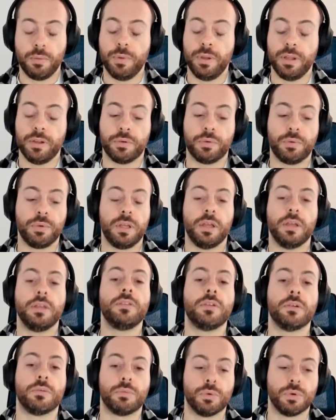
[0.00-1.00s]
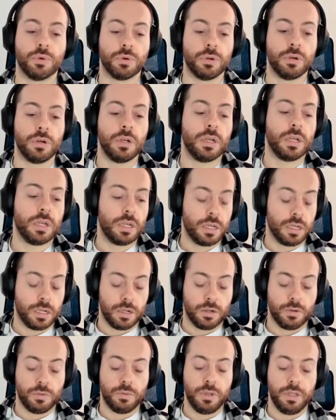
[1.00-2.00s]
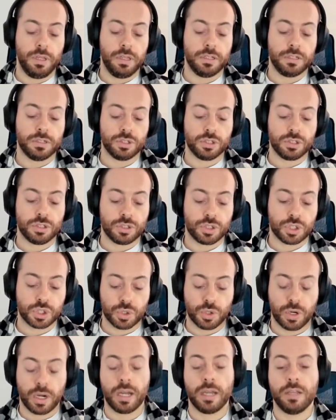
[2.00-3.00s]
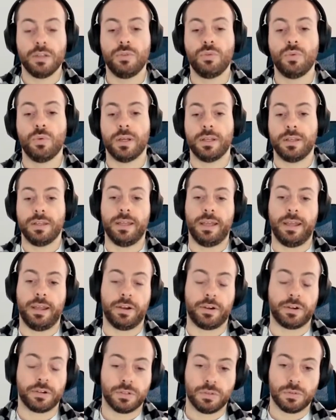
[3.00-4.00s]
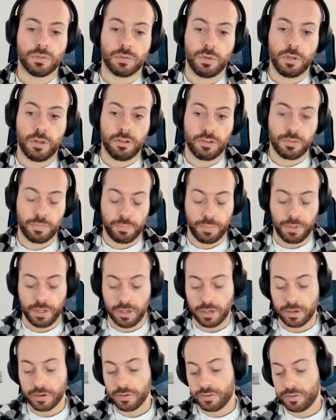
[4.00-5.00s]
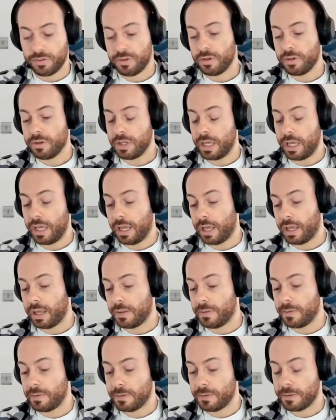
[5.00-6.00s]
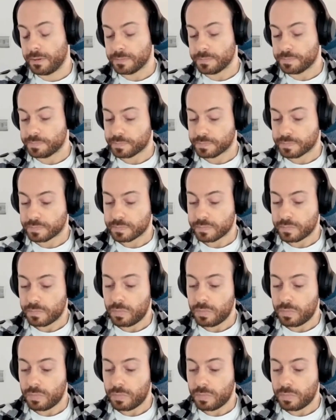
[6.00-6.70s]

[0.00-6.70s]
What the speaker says: So when we create a rule, we try to adhere to these pillars. And